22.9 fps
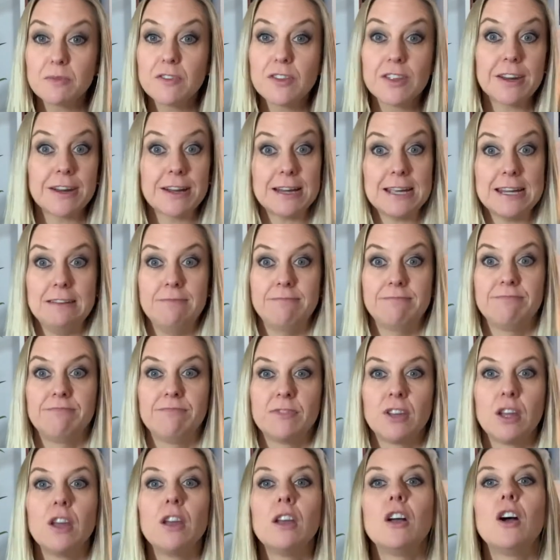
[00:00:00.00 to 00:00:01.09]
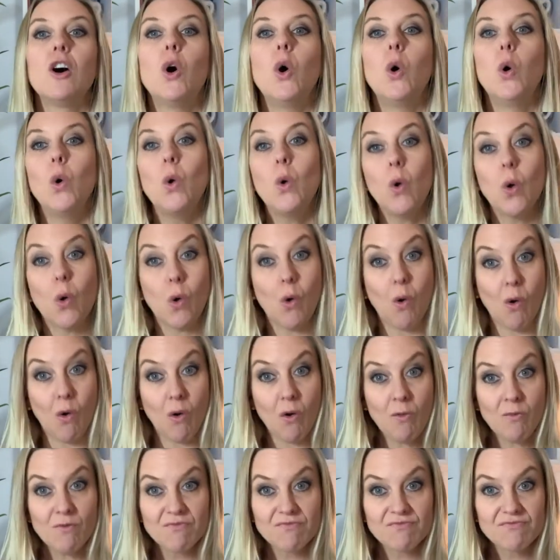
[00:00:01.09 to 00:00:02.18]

for the night? Or